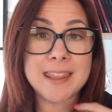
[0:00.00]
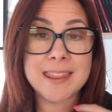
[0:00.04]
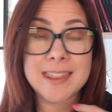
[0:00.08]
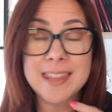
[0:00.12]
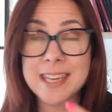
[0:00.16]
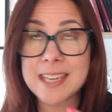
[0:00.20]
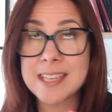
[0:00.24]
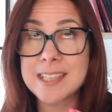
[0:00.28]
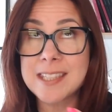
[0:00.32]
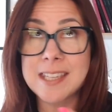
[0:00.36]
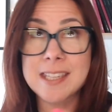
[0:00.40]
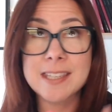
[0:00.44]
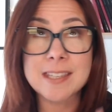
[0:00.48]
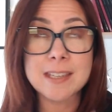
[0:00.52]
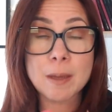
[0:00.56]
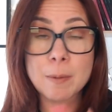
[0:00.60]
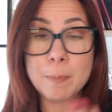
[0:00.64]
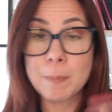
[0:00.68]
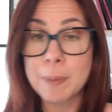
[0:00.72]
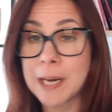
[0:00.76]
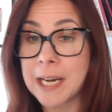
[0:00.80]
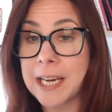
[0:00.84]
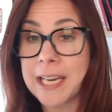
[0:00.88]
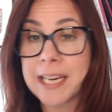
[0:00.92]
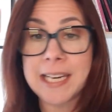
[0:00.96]
this is
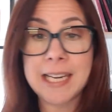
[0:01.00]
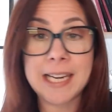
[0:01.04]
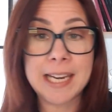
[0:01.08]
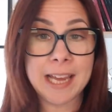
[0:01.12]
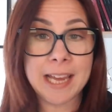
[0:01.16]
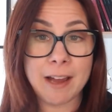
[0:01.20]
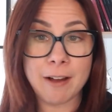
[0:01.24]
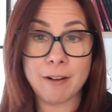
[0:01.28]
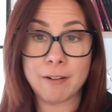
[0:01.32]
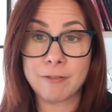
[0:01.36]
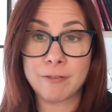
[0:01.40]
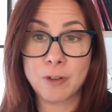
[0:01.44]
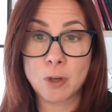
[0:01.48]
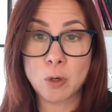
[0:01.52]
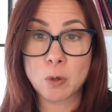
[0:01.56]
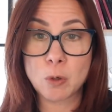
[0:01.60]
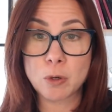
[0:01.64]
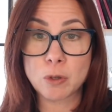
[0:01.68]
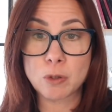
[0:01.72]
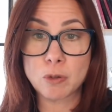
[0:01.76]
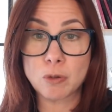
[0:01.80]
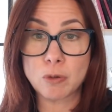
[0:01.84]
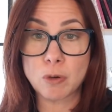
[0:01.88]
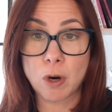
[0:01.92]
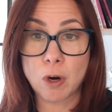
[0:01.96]
completely out of your
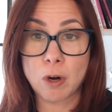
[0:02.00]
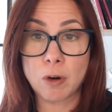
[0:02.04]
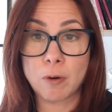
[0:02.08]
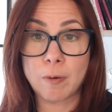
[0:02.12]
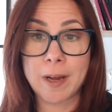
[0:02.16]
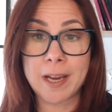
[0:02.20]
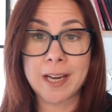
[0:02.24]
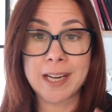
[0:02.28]
control,